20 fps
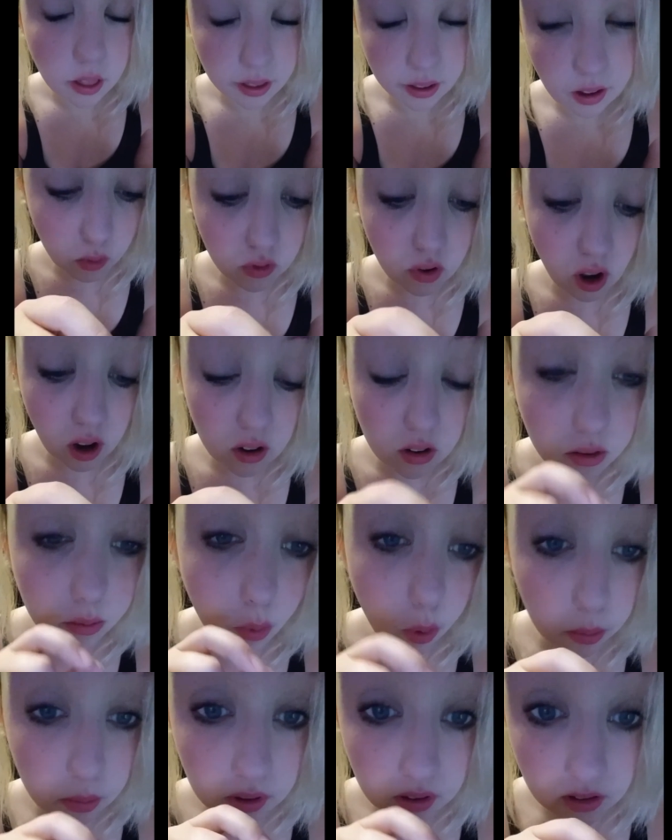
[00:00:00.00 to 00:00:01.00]
I moved on to
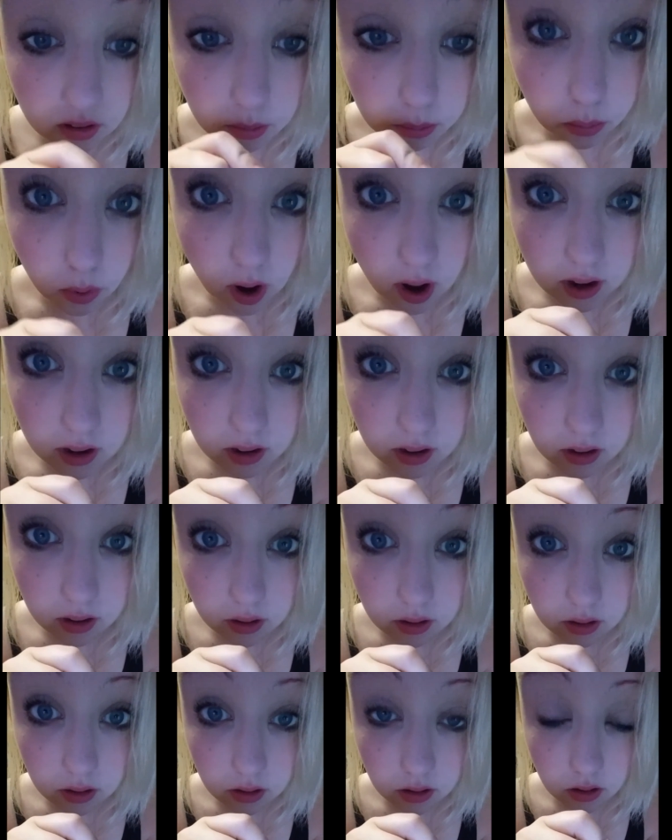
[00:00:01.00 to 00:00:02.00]
small pieces of bread.
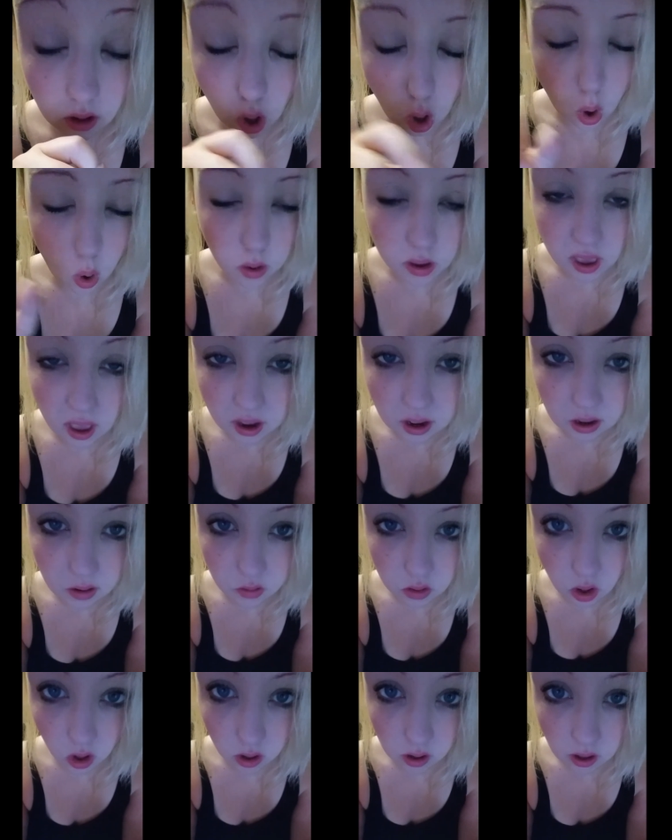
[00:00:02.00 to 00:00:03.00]
Oh yeah, I didn't
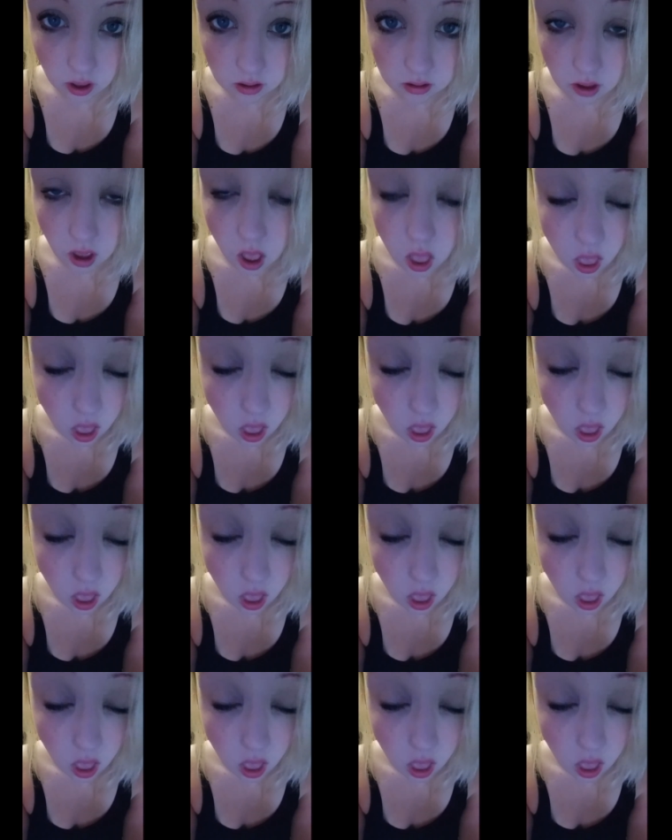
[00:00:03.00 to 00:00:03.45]
even tell you guys.